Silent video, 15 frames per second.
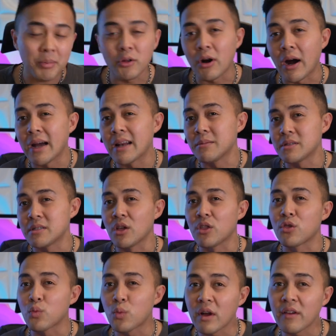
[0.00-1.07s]
items to
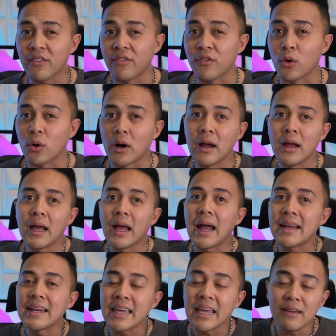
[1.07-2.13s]
thrift for
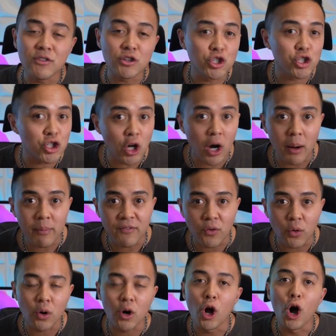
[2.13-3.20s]
and even shop
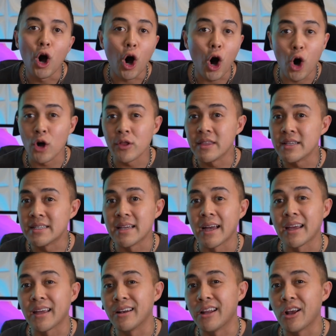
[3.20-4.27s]
for on the
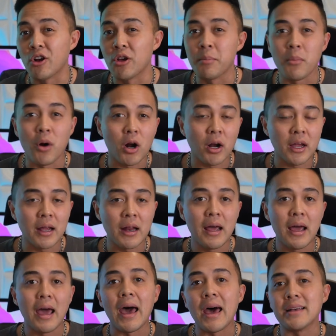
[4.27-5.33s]
secondary market,
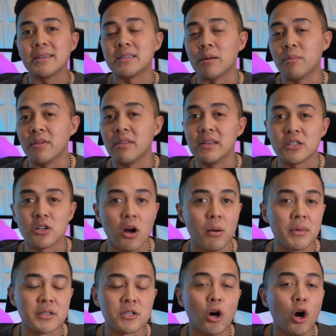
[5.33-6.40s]
as some of these
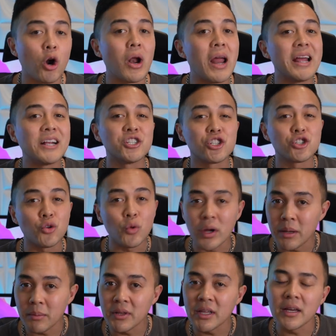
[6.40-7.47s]
garments are
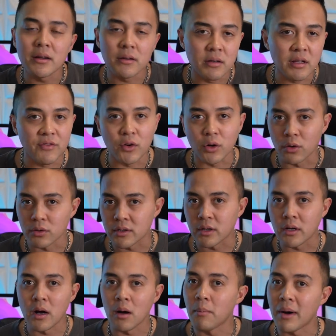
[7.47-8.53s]
extremely difficult to
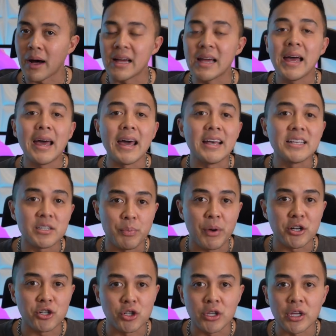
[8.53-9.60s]
come by,
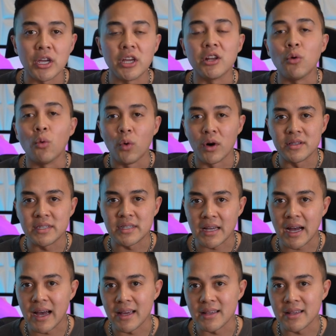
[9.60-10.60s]
especially in one size.